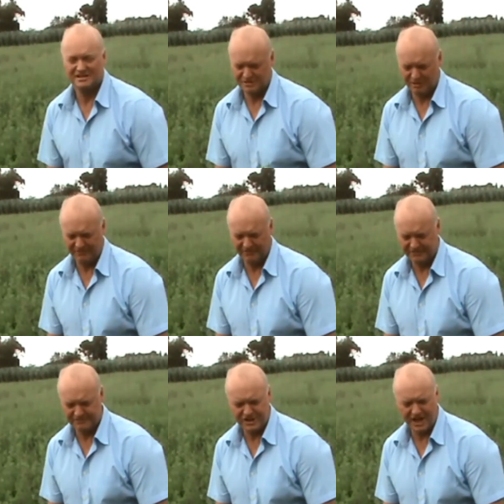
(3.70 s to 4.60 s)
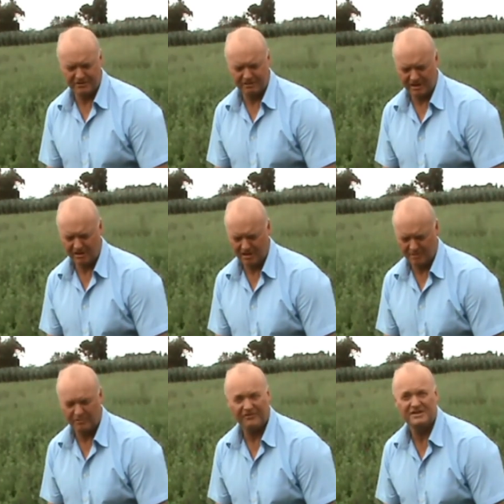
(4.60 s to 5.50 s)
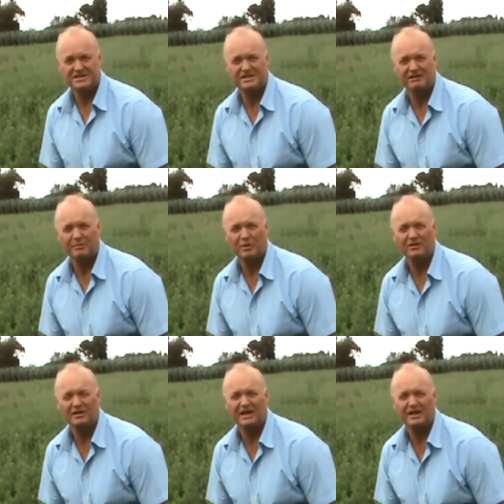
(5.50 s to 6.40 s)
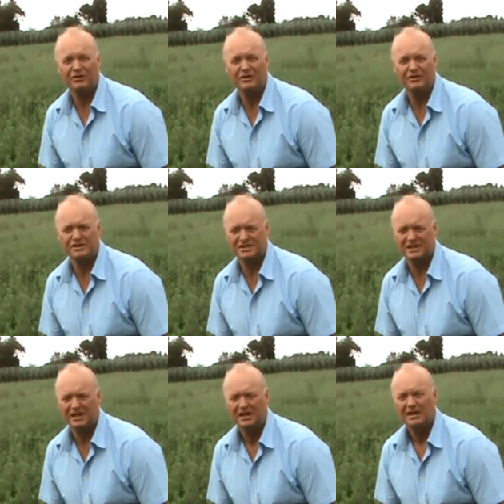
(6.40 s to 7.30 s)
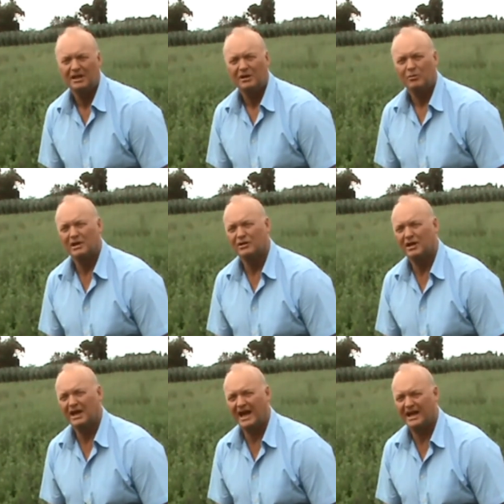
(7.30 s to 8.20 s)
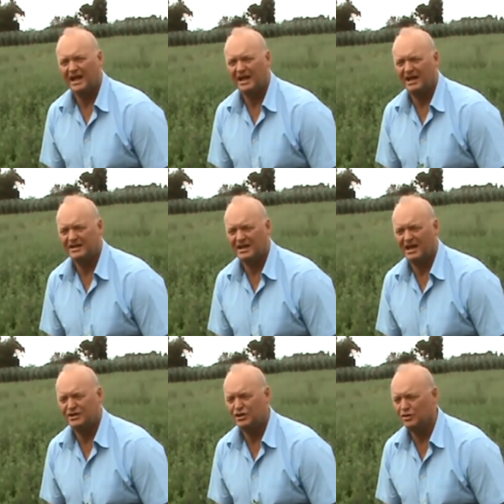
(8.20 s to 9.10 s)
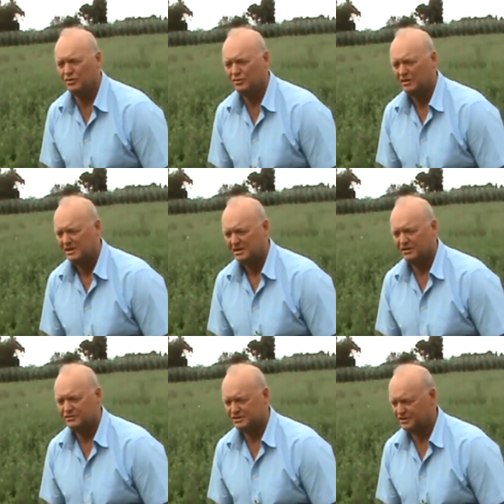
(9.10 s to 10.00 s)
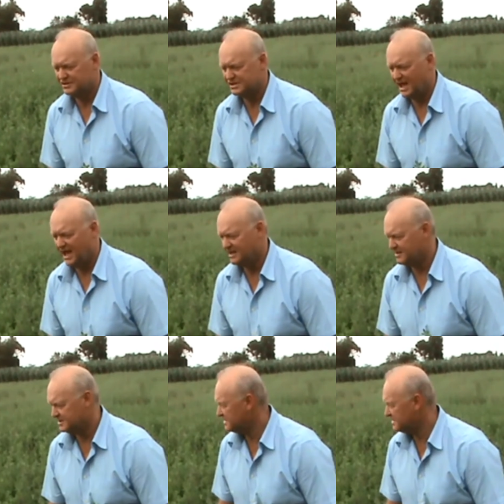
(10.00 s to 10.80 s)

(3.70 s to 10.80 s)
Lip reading: the 25th of January. I'm Professor Derrick Moot at Lincoln University. We're looking at a new lucerne stand. This